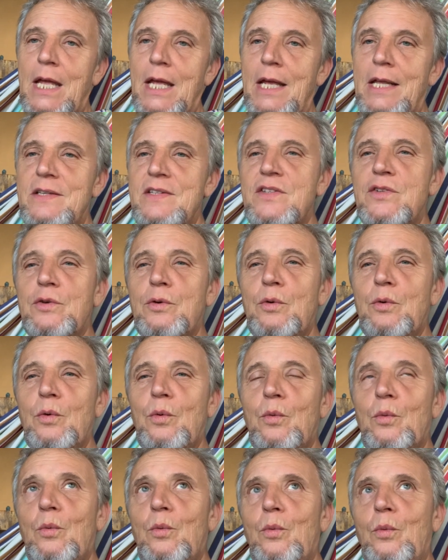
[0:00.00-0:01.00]
And so
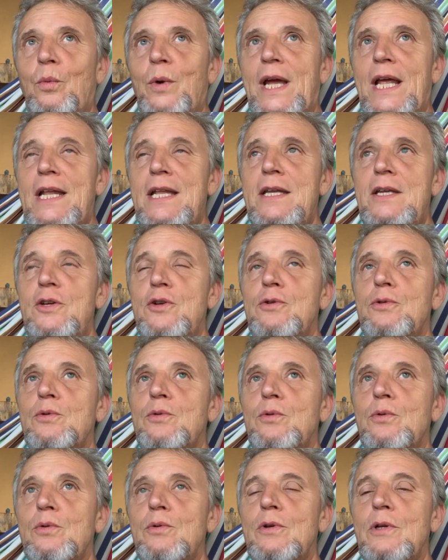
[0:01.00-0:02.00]
when
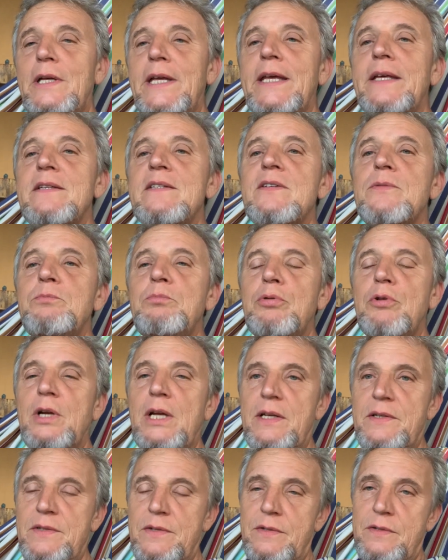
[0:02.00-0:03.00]
you
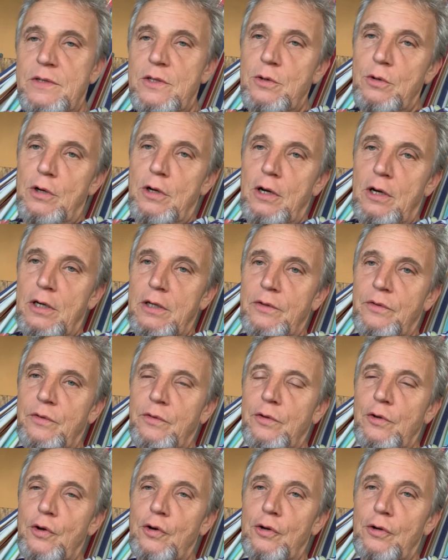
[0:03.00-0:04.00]
express your heart
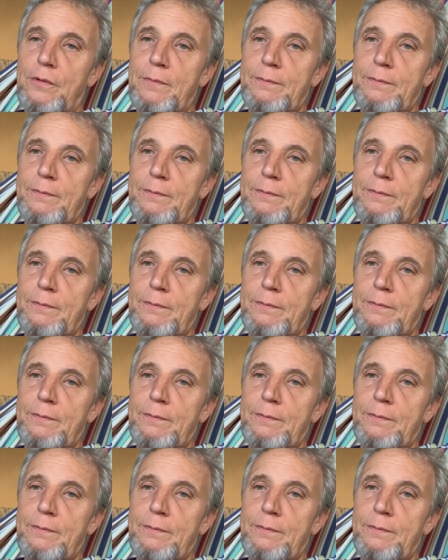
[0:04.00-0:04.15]
song,